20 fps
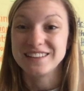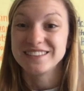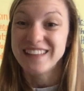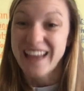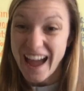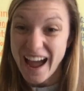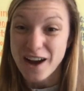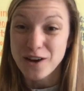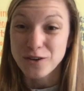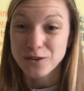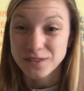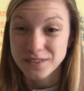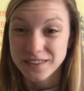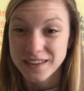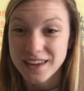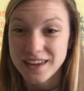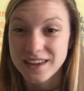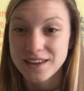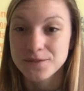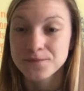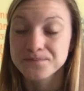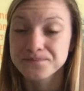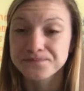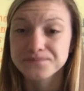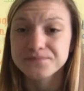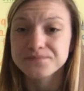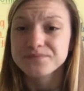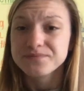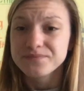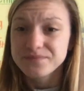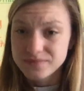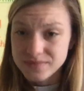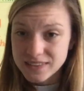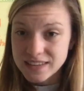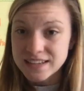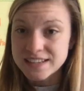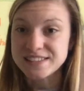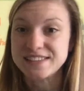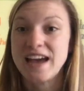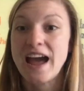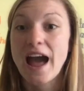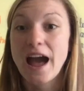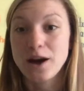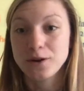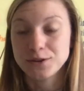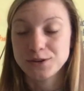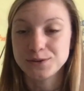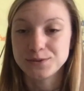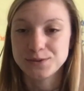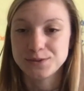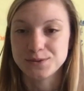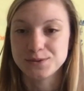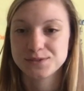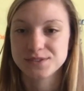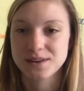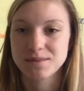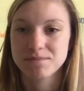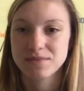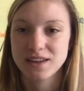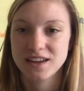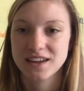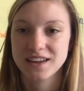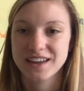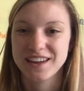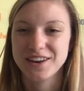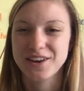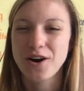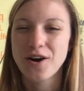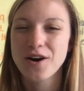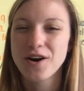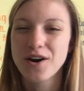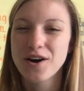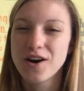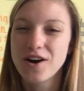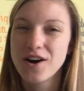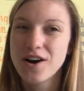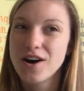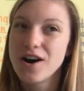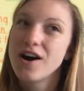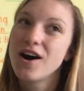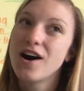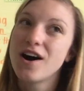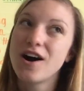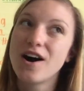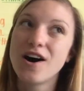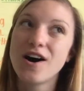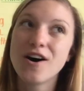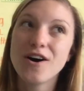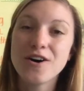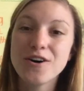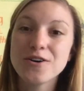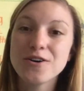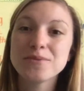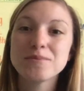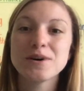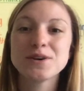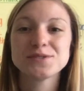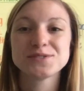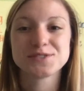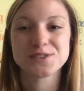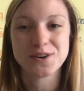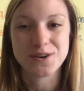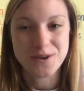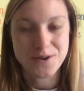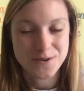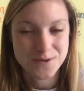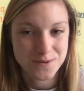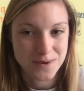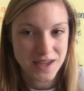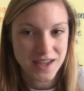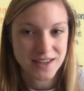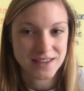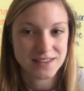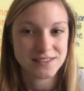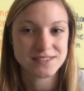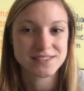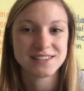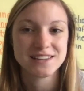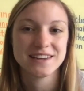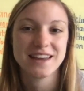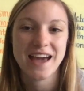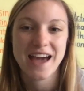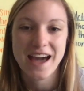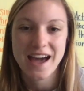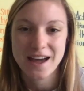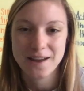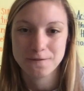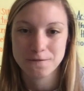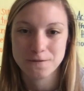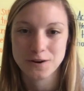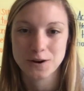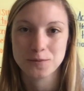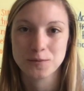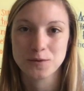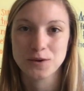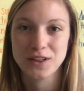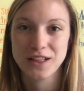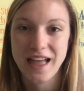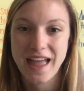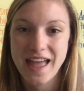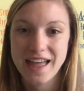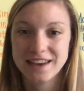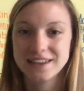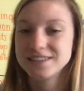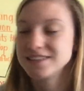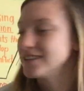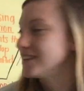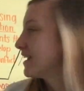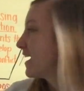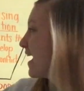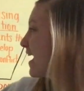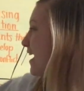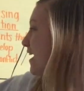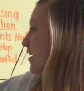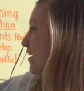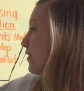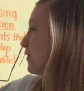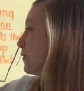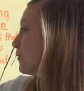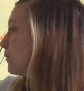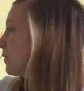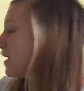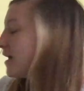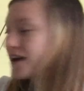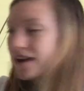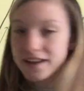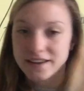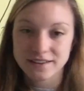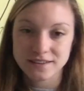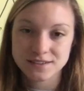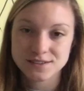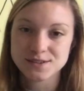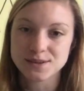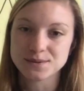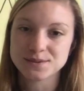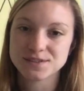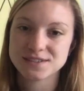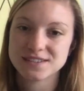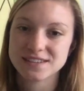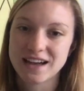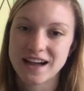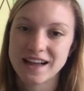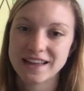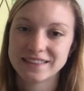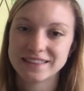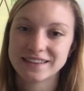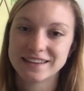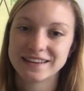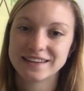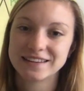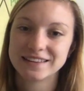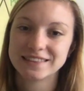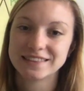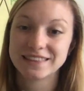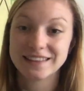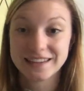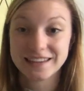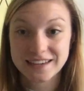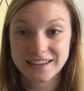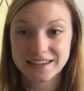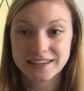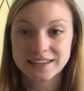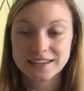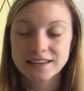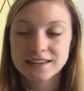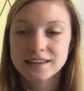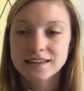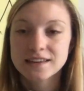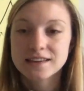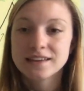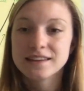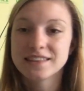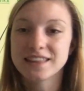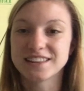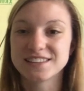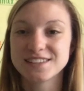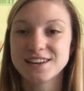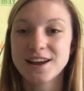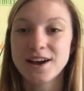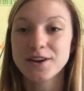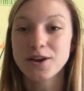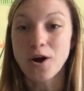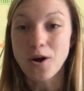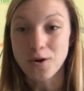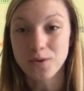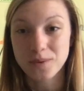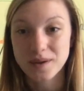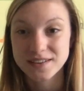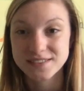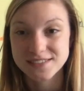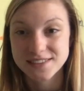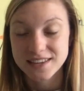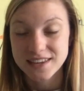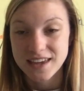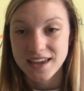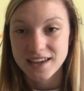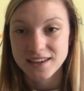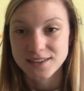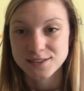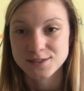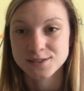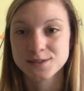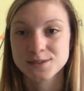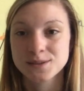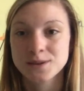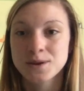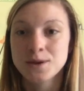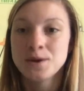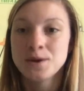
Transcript: loudly? It's how you do something. And almost always an adverb will end in ly, so silently. That's not always the case,